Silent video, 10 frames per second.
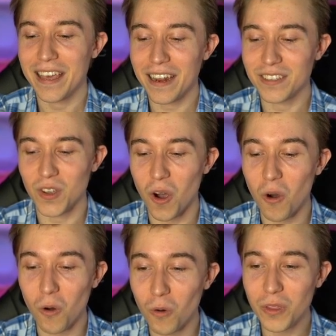That is
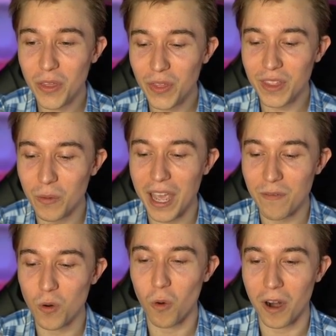only thing that we
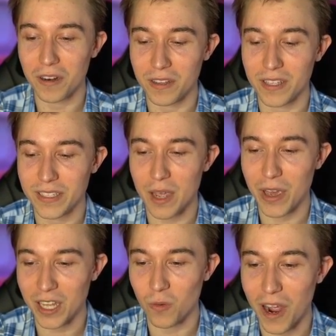ever wanted in this
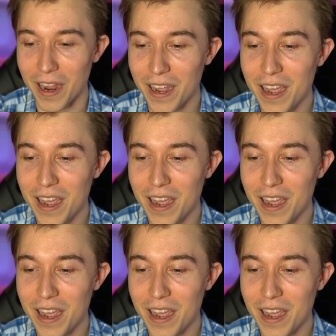game anyway.